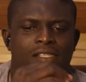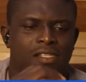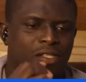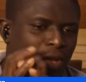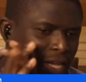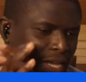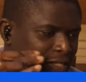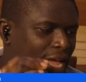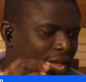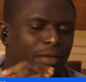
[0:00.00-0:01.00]
Longest
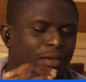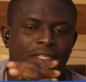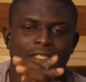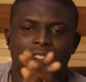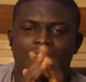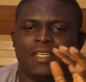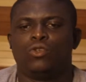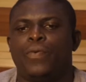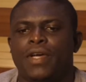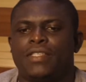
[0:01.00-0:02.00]
time
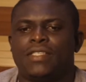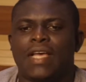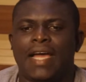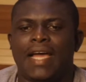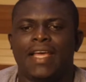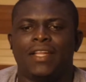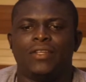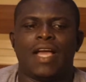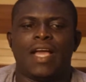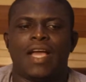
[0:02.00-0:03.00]
indeed. Super
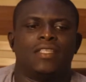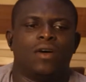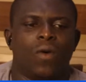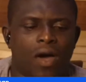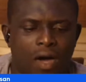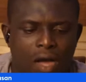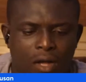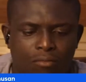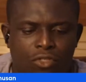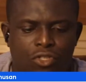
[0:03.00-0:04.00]
excited. You guys are
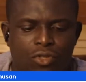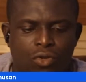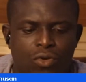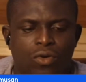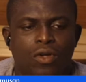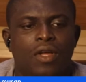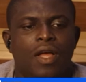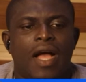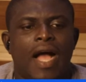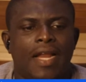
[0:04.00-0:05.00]
welcome to
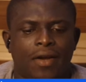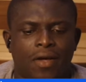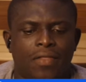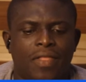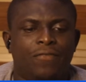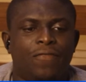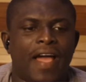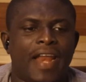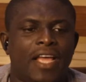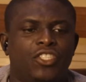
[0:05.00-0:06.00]
another
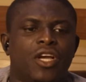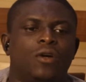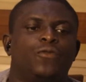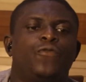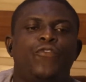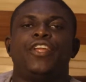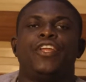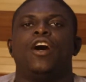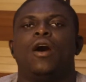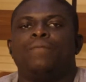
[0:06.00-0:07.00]
financial
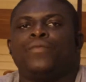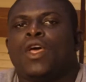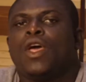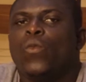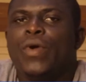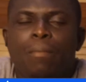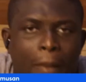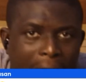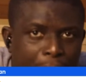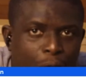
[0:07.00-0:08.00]
freedom with
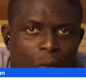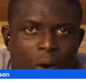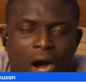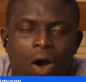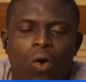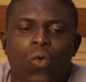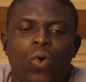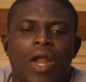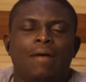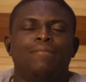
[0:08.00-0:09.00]
Mayowa
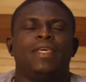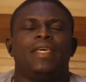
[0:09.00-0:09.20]
Owolabi.